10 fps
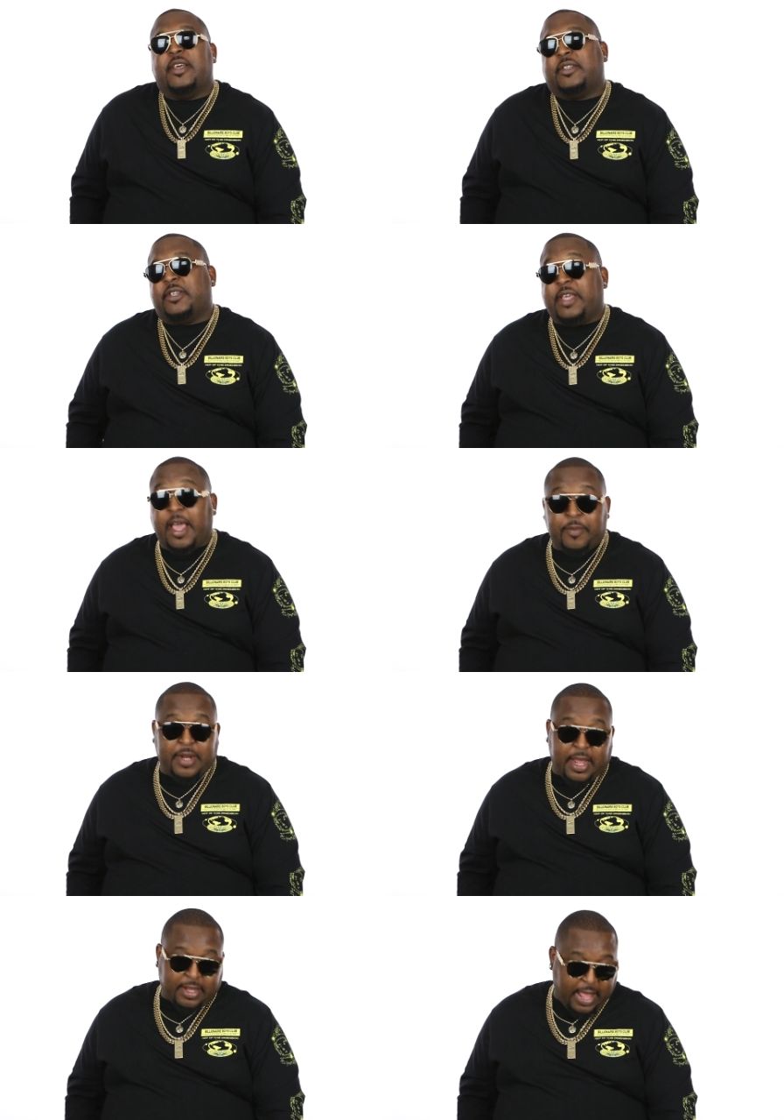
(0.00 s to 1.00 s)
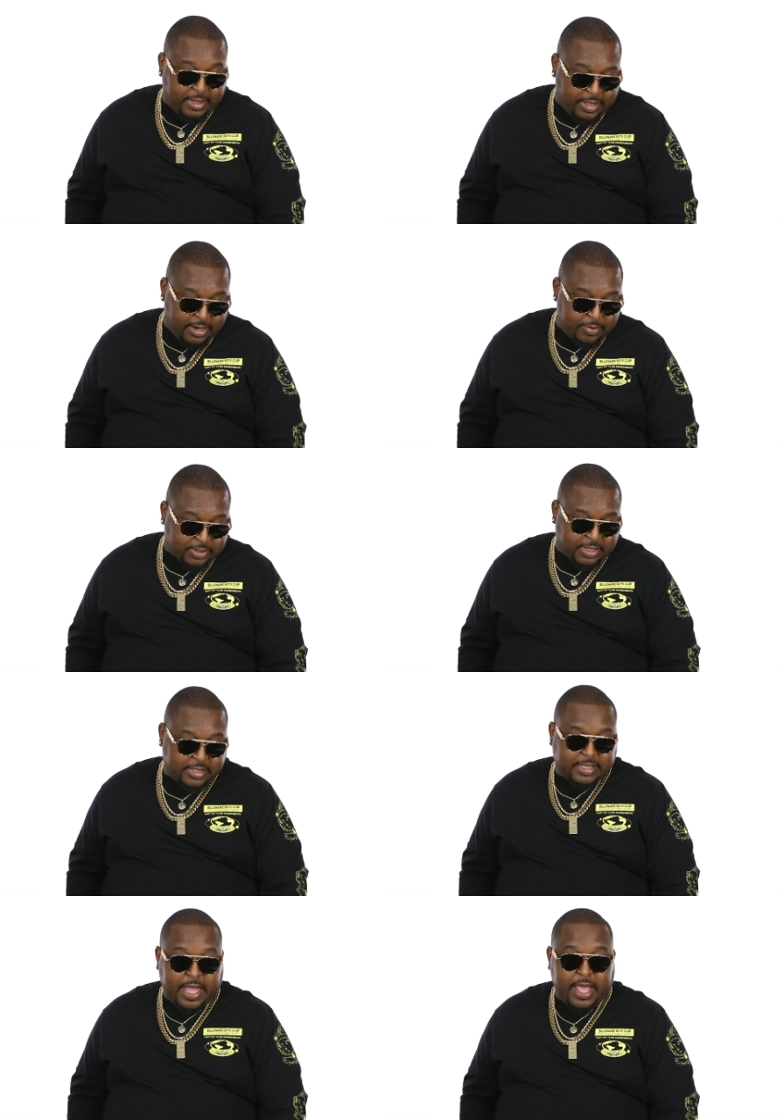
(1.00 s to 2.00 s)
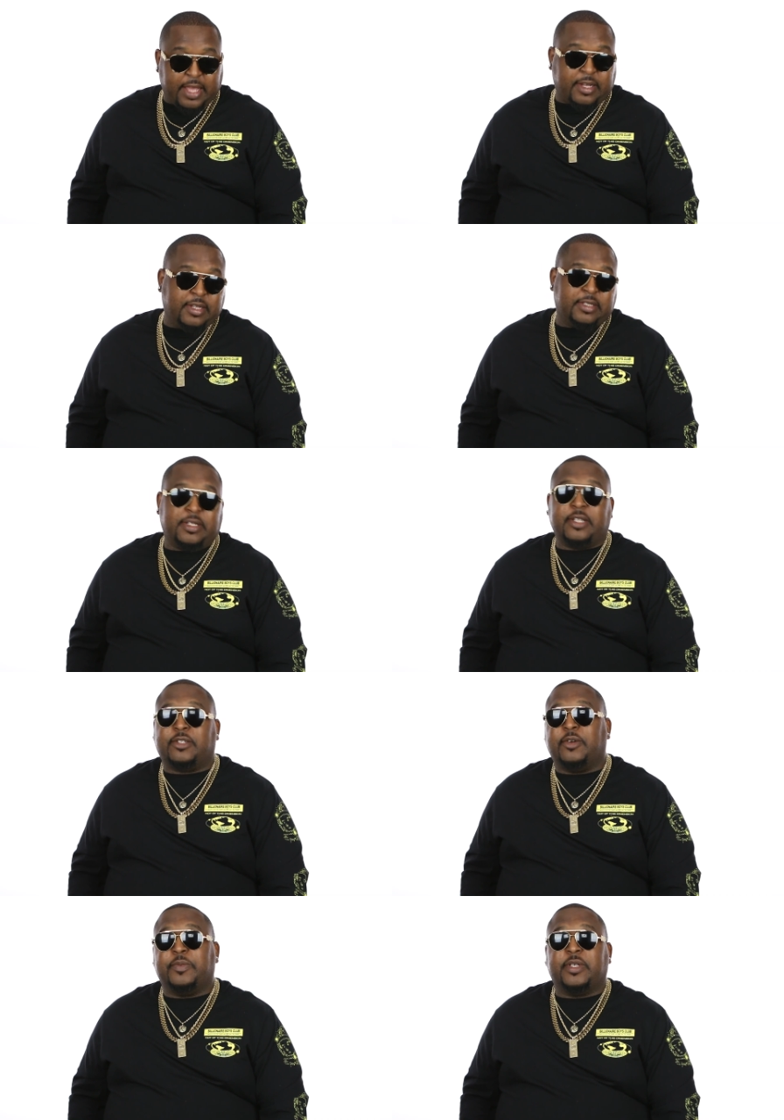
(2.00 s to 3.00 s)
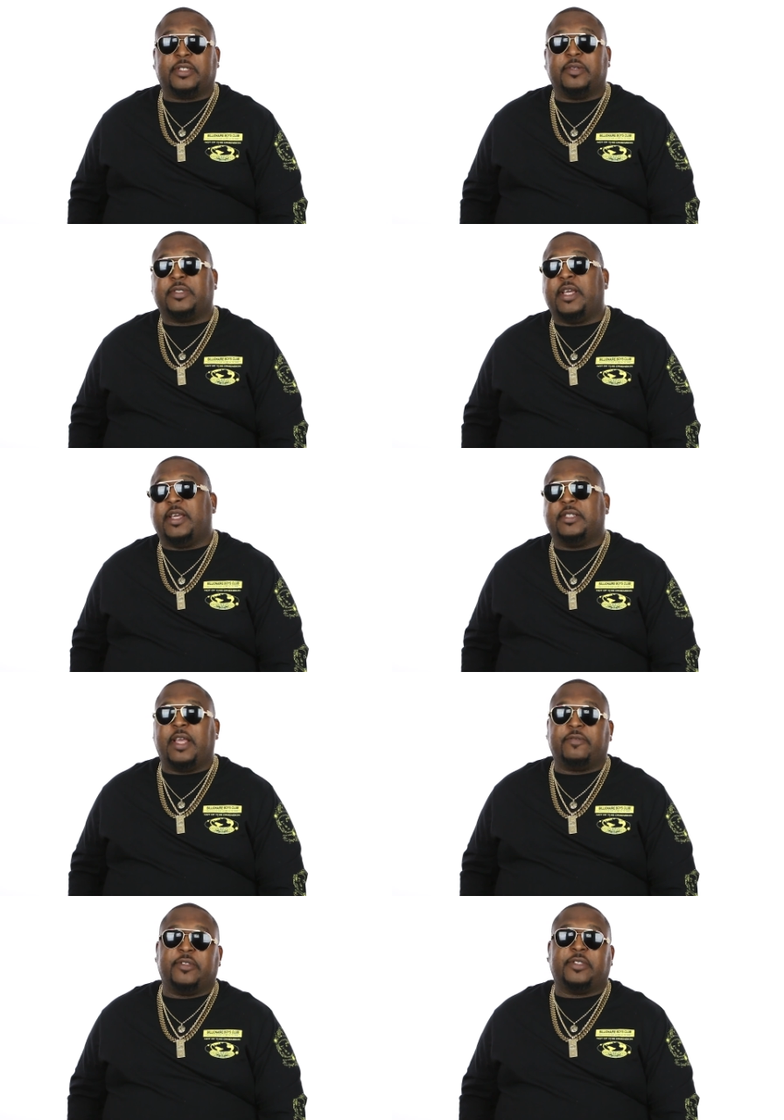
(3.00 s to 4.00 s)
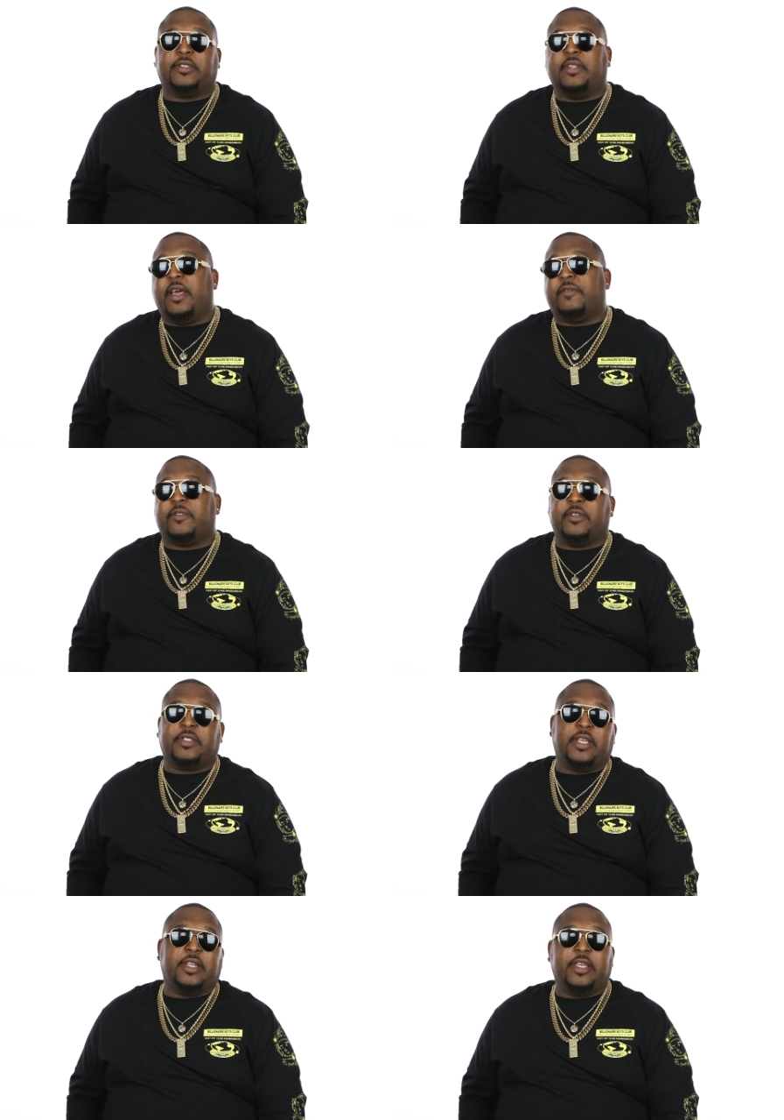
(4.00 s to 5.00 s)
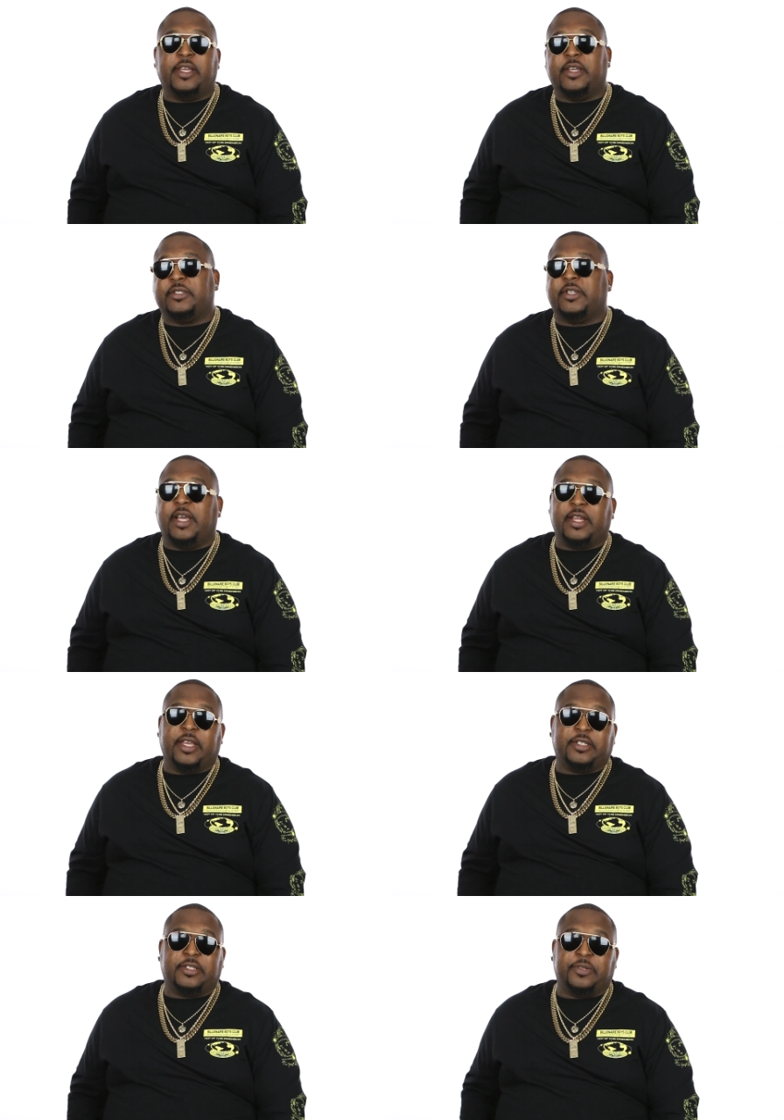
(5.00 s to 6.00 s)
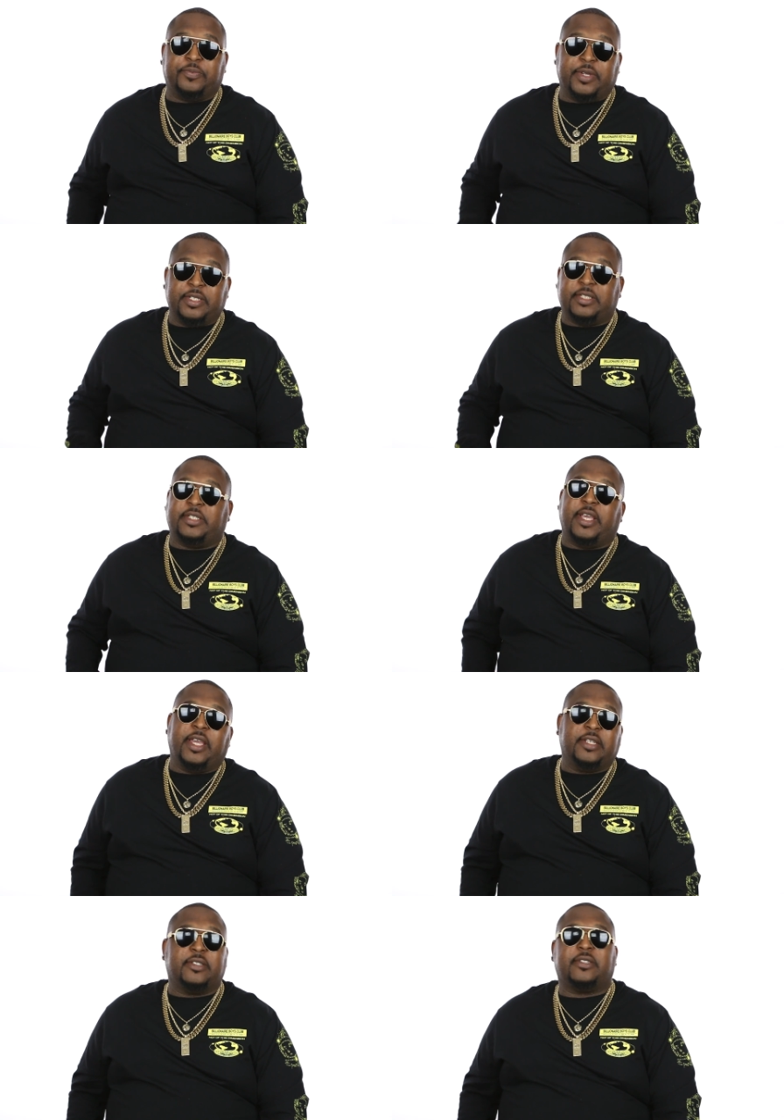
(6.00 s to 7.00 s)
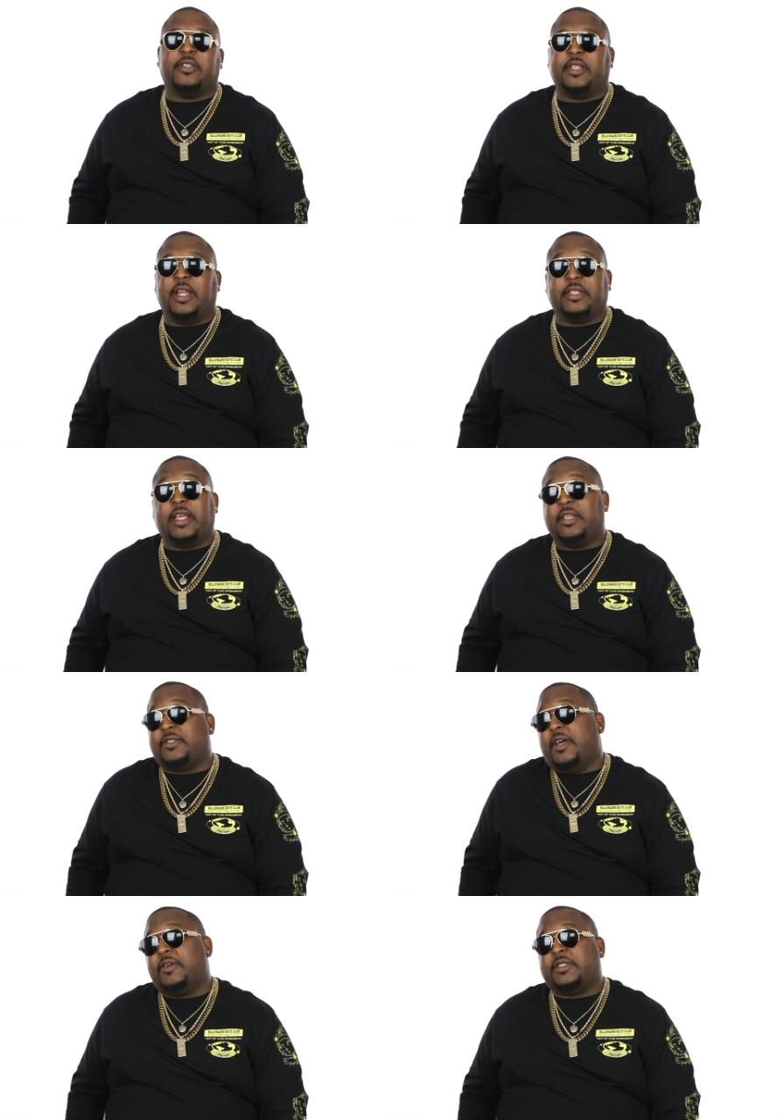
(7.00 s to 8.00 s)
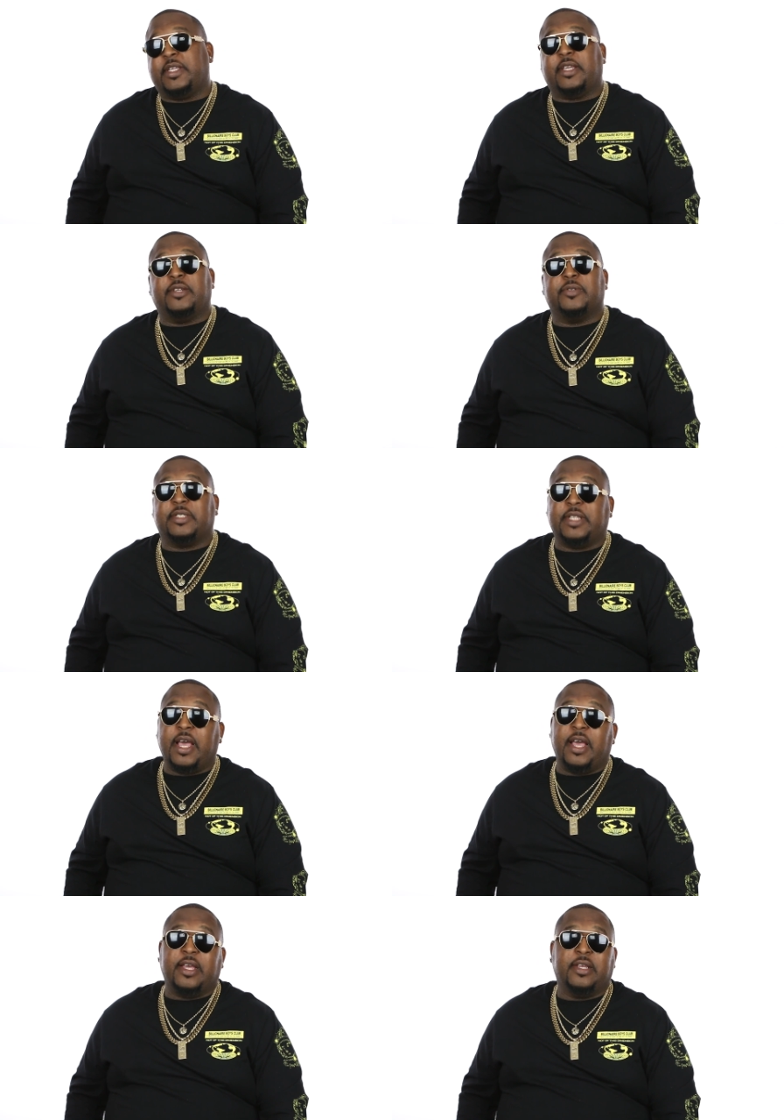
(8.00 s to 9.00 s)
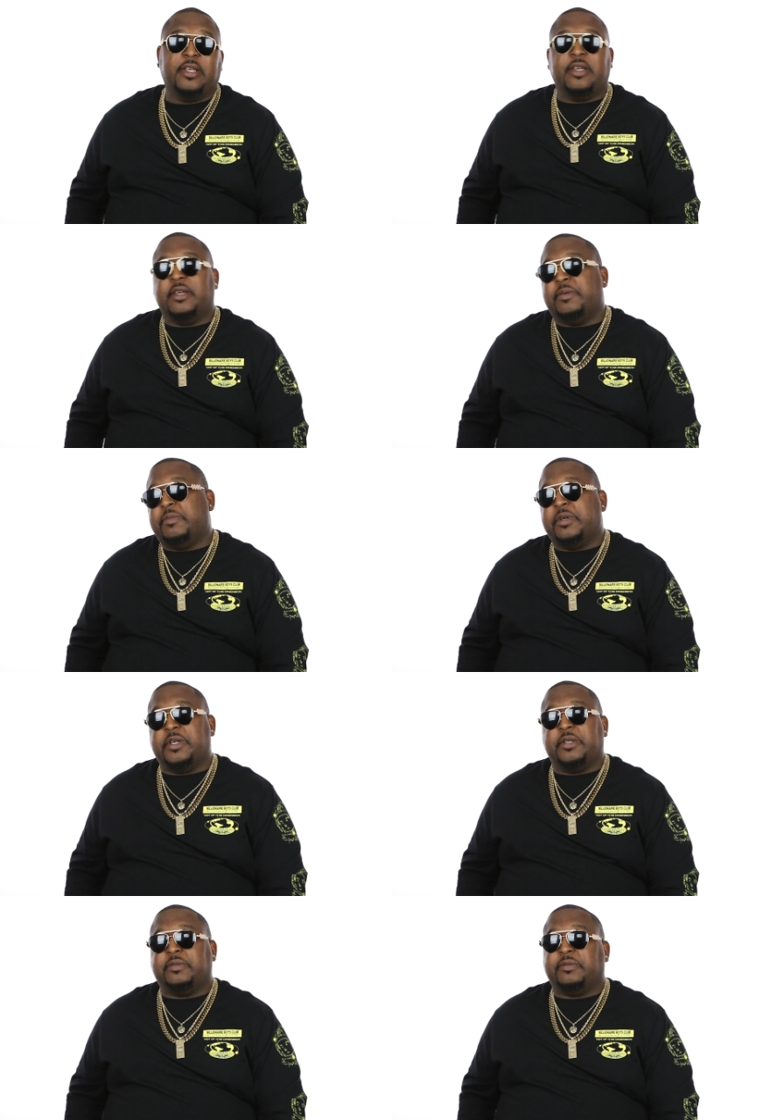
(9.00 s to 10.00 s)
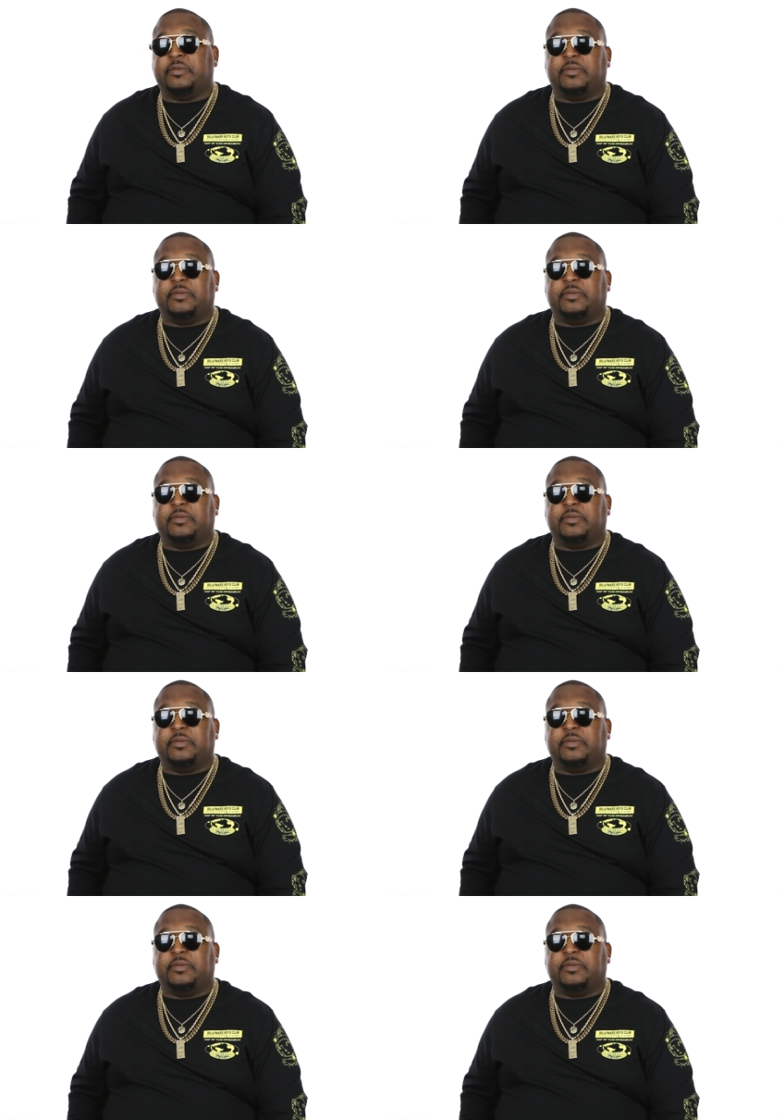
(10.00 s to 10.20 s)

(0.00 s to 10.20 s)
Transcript: so yeah, I mean, I, I thought it was because of that, because they told me sometimes after after ten years you got to get your pins changed or something like that. So I was thinking it was that, but